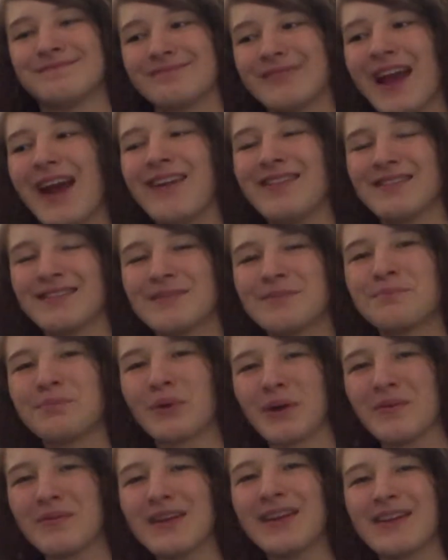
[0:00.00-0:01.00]
I'd
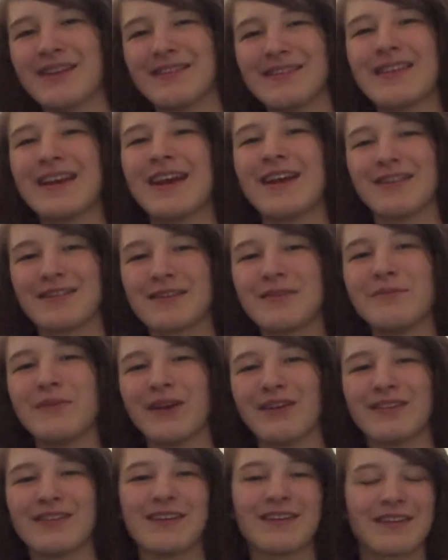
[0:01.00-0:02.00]
probably say, is the
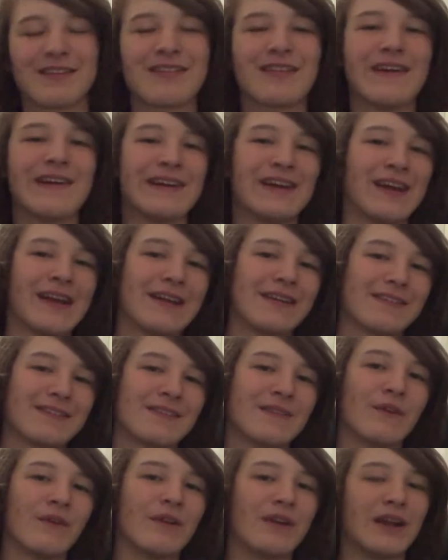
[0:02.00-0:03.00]
most exciting
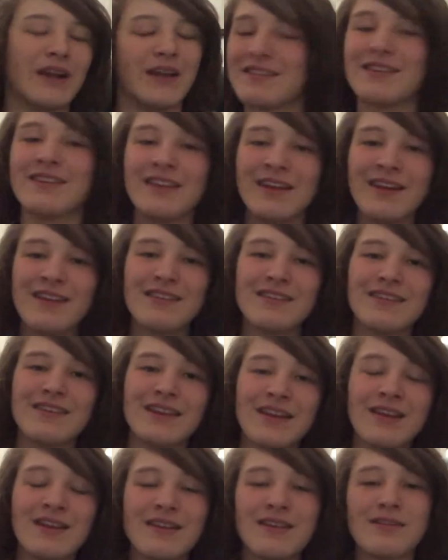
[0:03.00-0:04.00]
story. So this
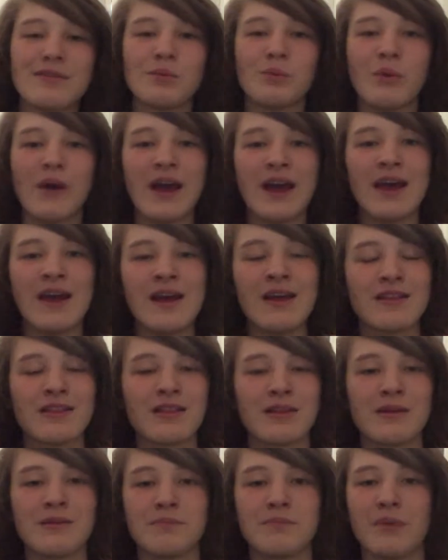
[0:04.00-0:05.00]
is where
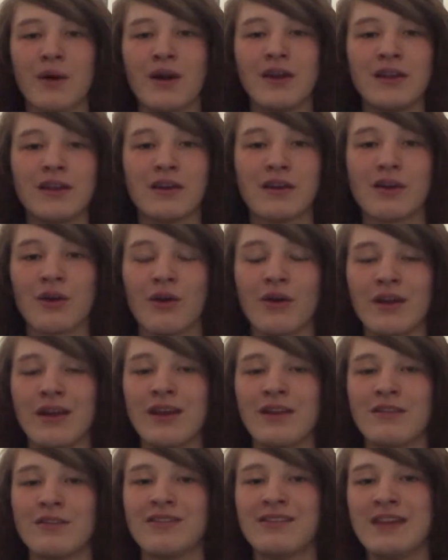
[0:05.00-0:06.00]
the bike got
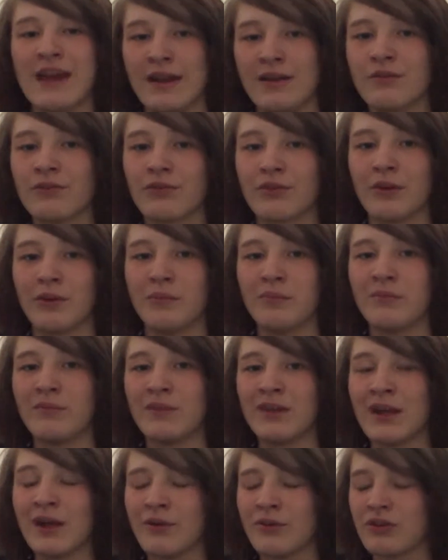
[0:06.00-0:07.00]
its dent from.
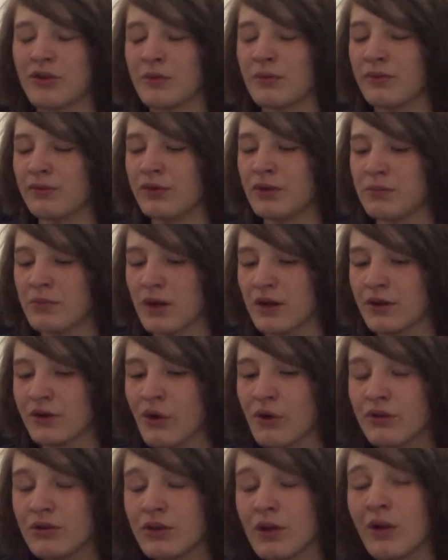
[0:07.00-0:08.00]
Now, some of you might
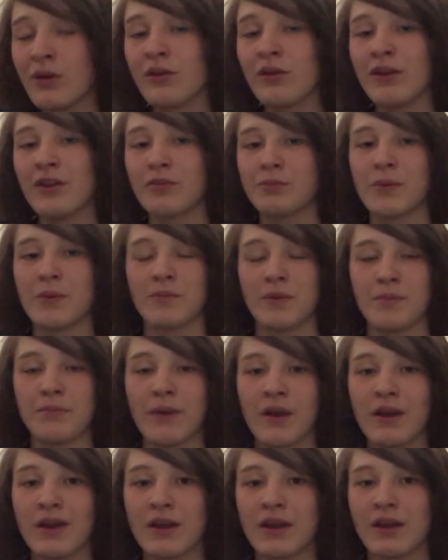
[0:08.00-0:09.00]
not know this, but my
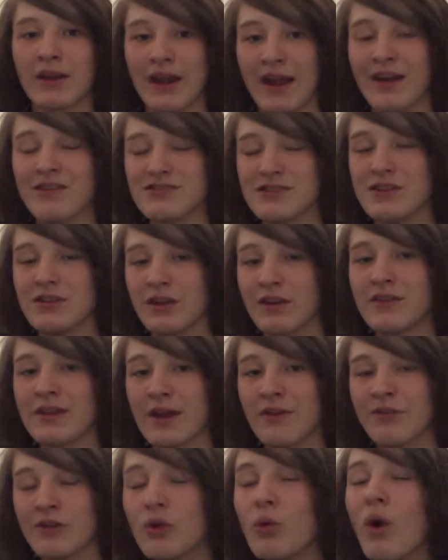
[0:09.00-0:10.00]
bike actually does
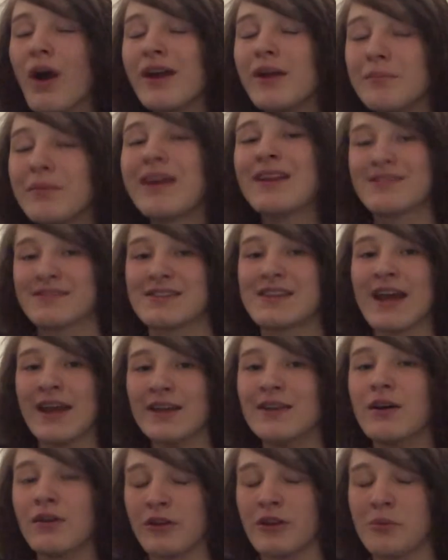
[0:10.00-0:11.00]
have quite a big
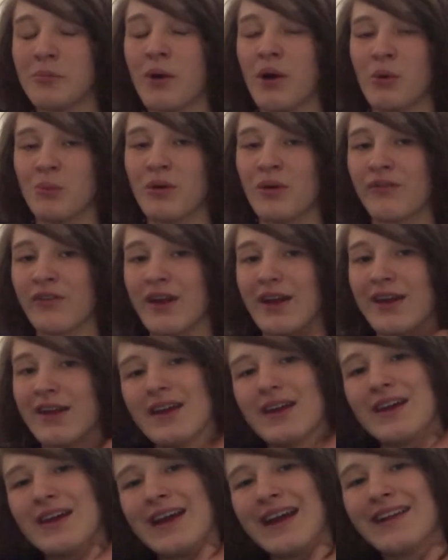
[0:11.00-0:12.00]
dent on the bottom of it.
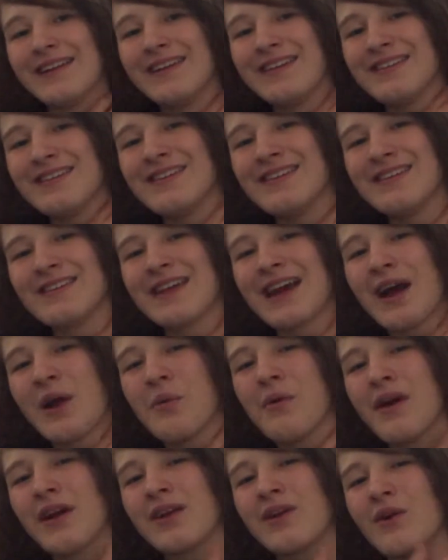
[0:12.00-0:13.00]
And this is how
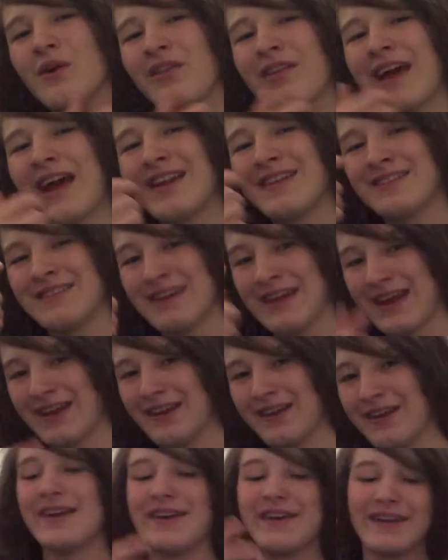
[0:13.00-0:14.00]
I got that
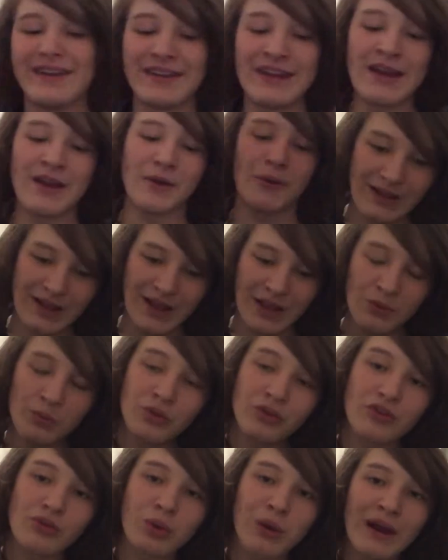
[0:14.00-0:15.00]
dent. Now, it
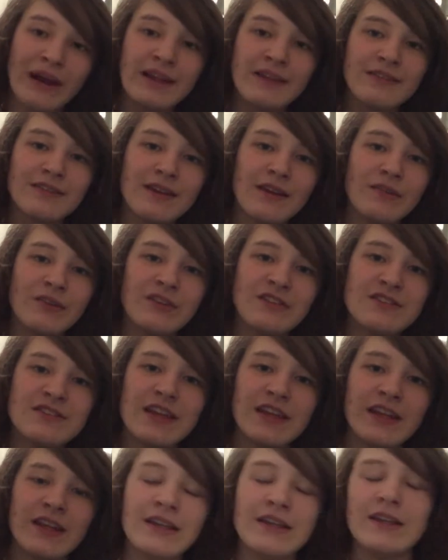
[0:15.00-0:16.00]
was
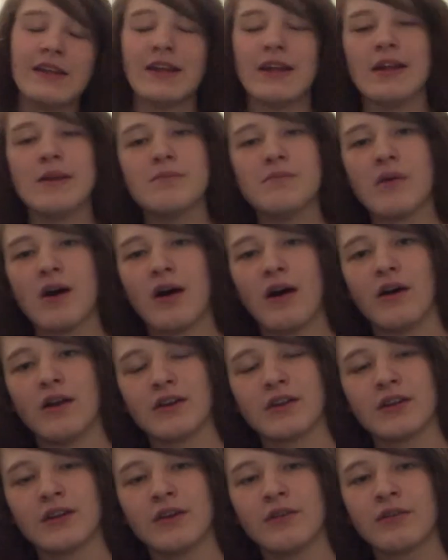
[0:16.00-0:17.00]
2017 in
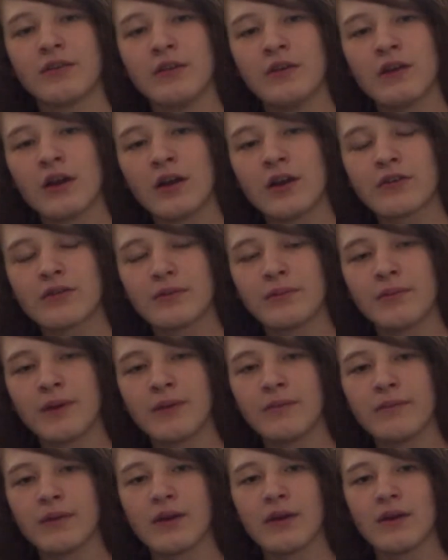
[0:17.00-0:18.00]
March, and if you guys
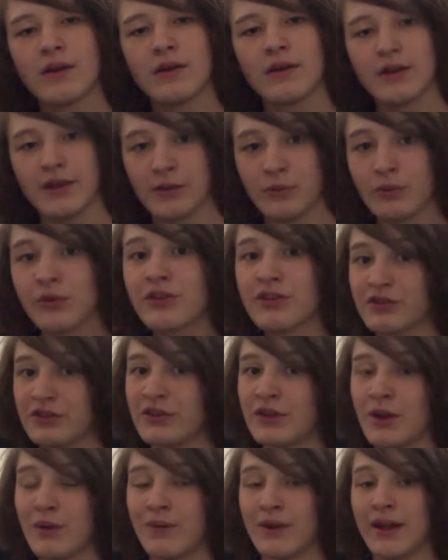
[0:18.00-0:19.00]
remember, it was
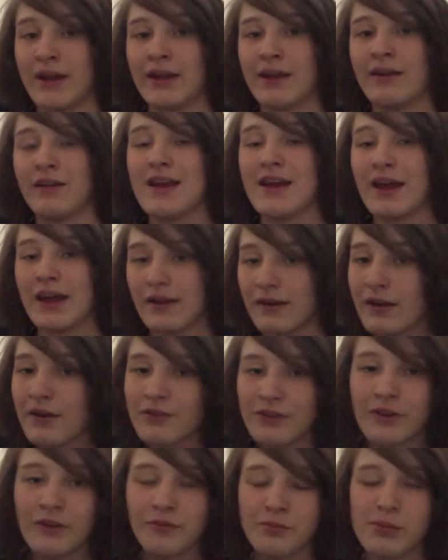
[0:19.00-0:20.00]
snowing. And
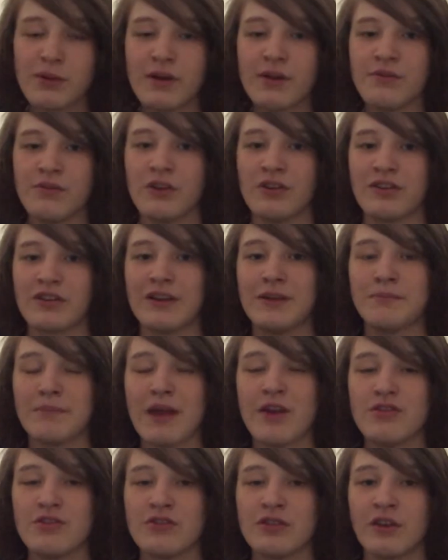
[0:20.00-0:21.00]
as I've previously
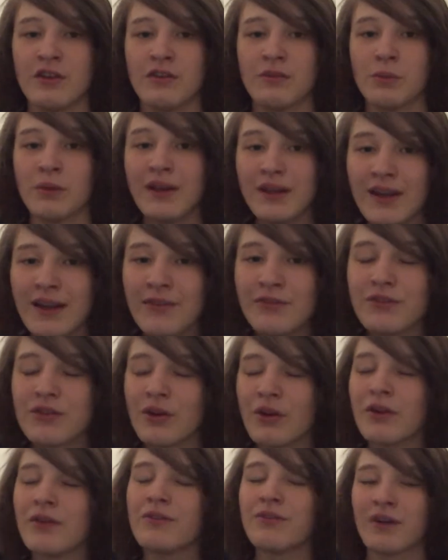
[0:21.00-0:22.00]
mentioned, we lived
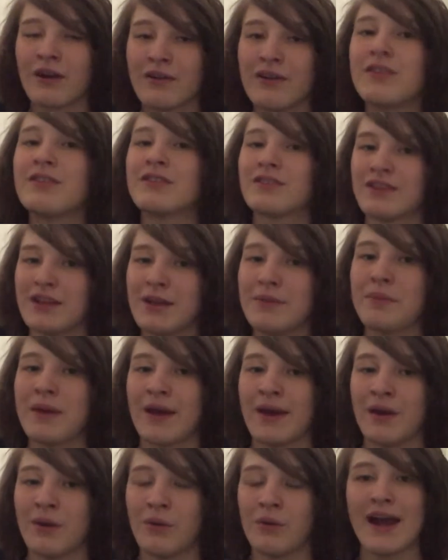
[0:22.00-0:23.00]
on a very steep
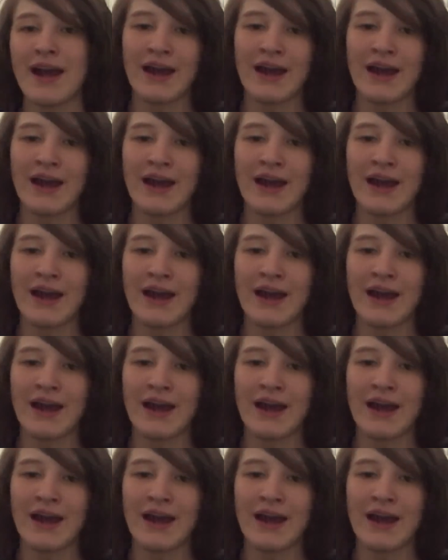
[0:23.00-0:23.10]
hill.